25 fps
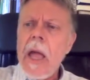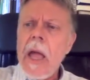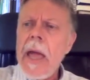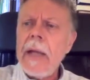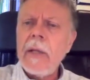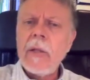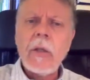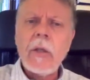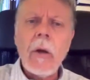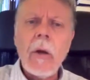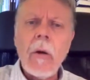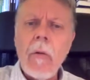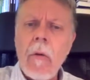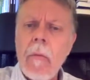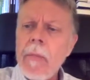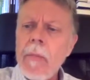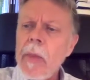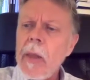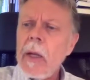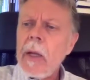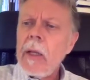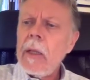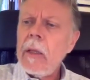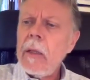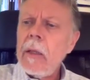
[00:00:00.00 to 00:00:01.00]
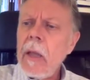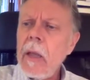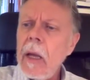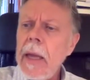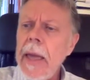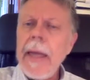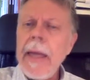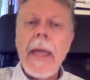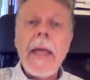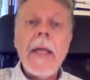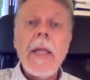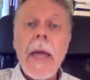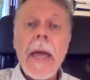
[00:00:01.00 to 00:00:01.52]
And so,
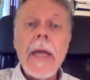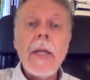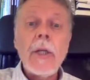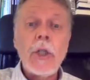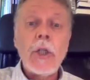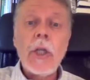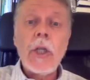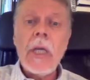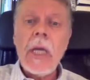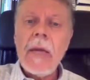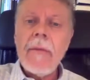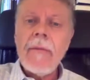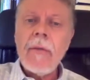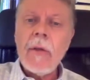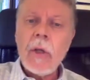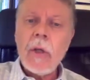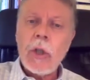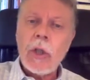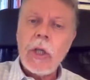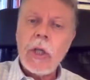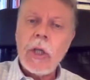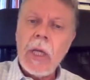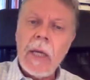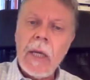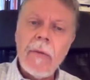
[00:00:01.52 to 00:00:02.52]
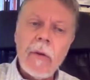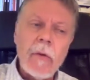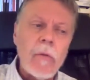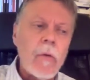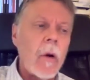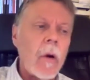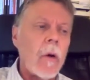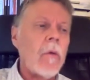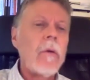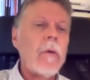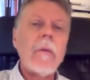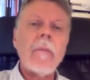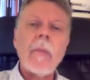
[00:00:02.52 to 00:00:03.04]
and she even
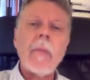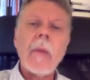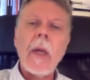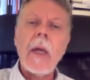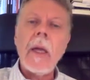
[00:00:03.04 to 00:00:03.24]
wrote,